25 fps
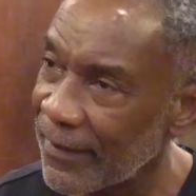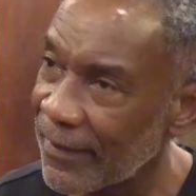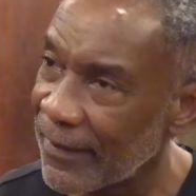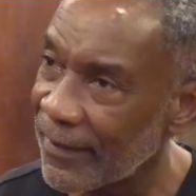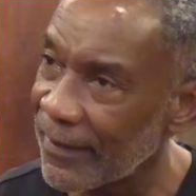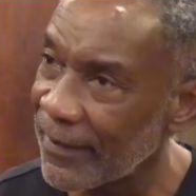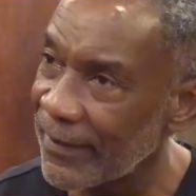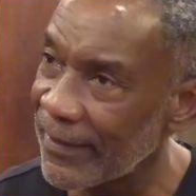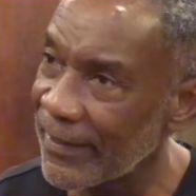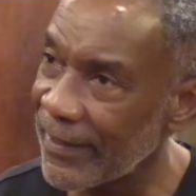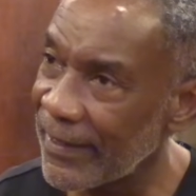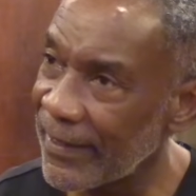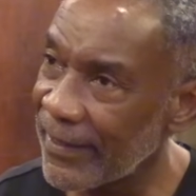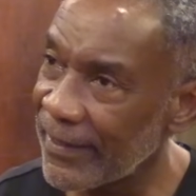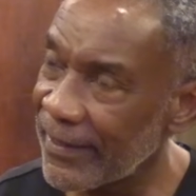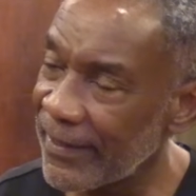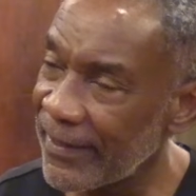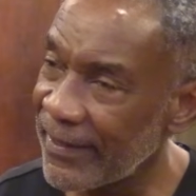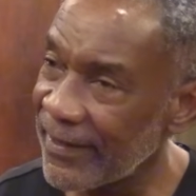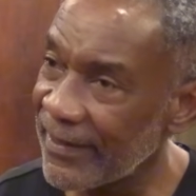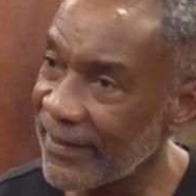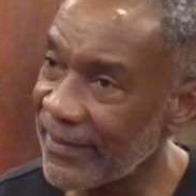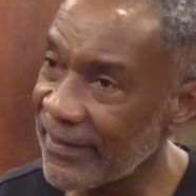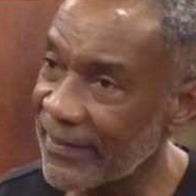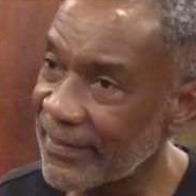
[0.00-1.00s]

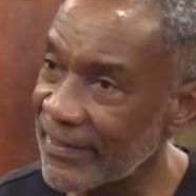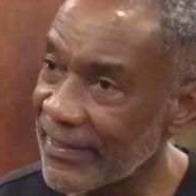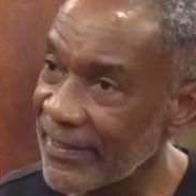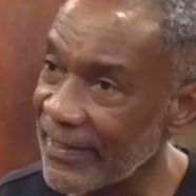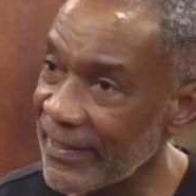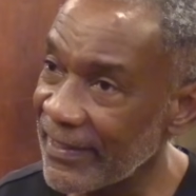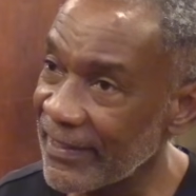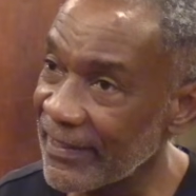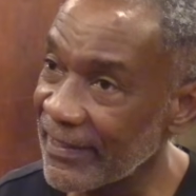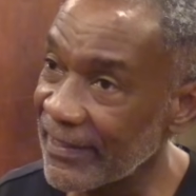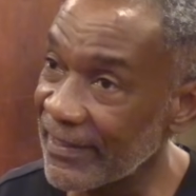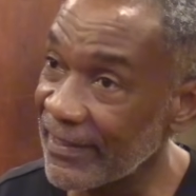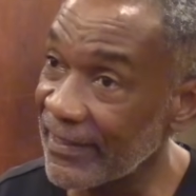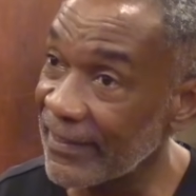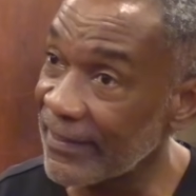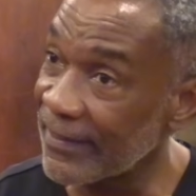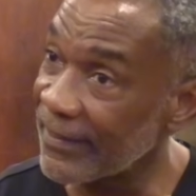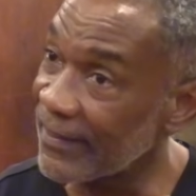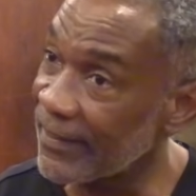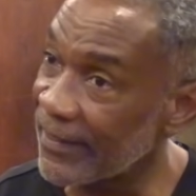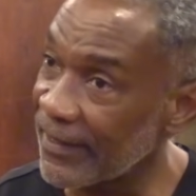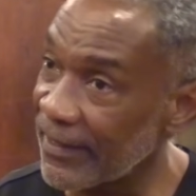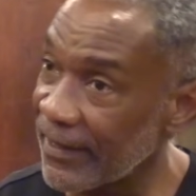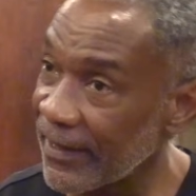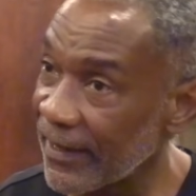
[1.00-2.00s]
You see,
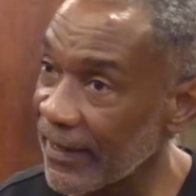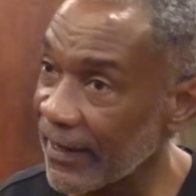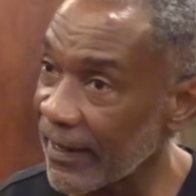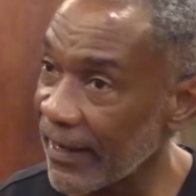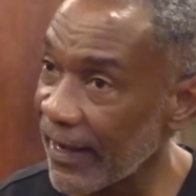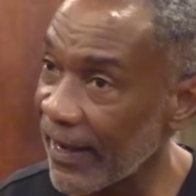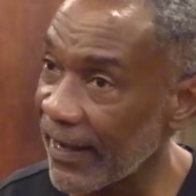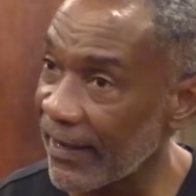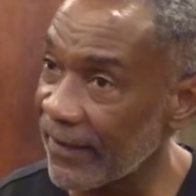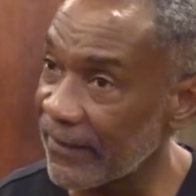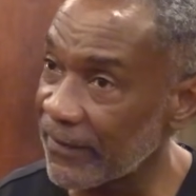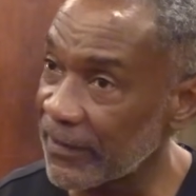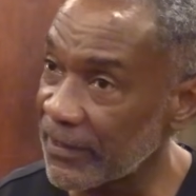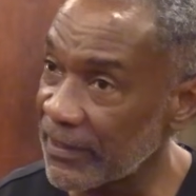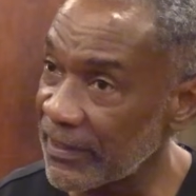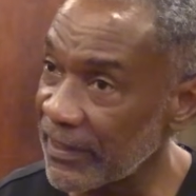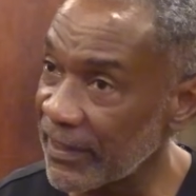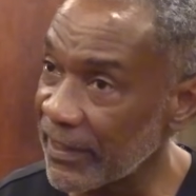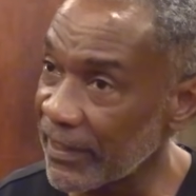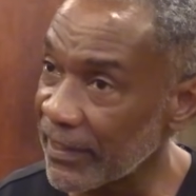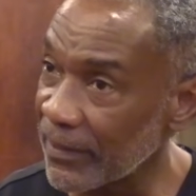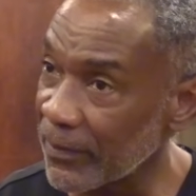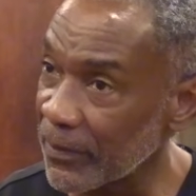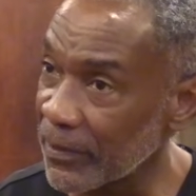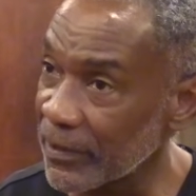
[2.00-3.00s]
I was
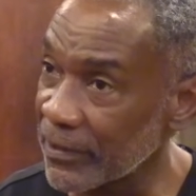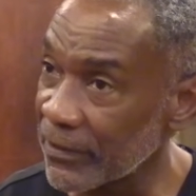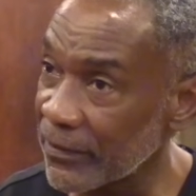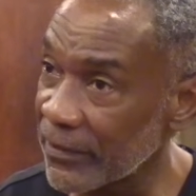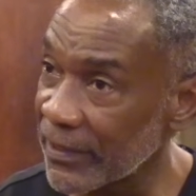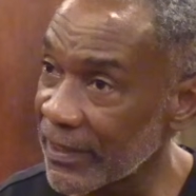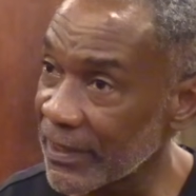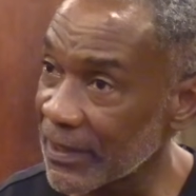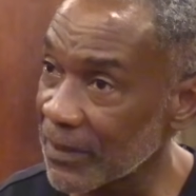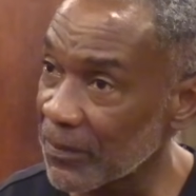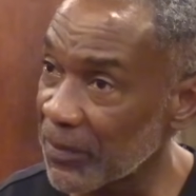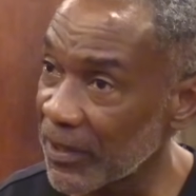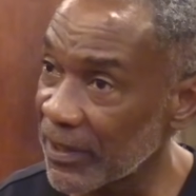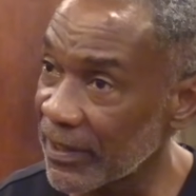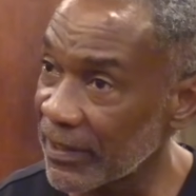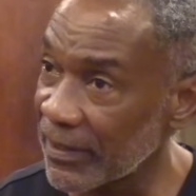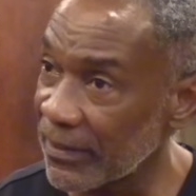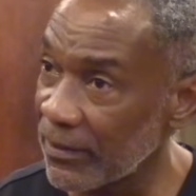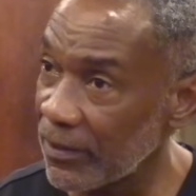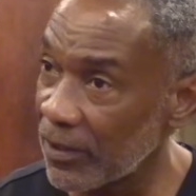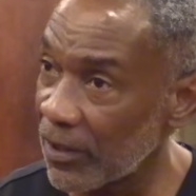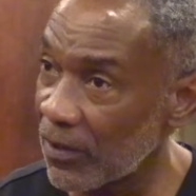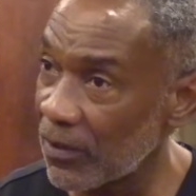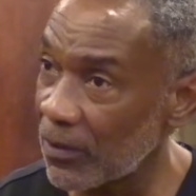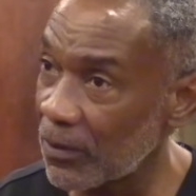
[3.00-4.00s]
thinking it was crazy, but
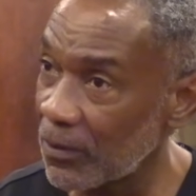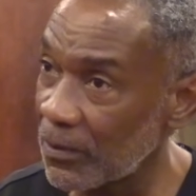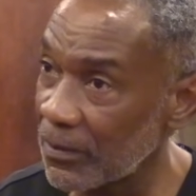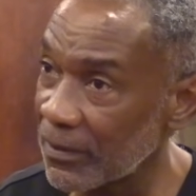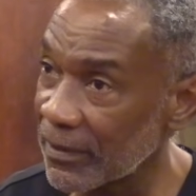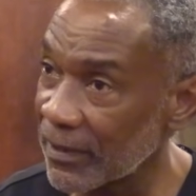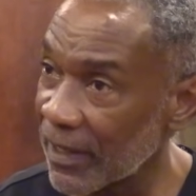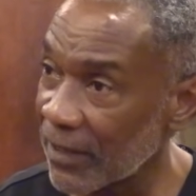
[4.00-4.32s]
no,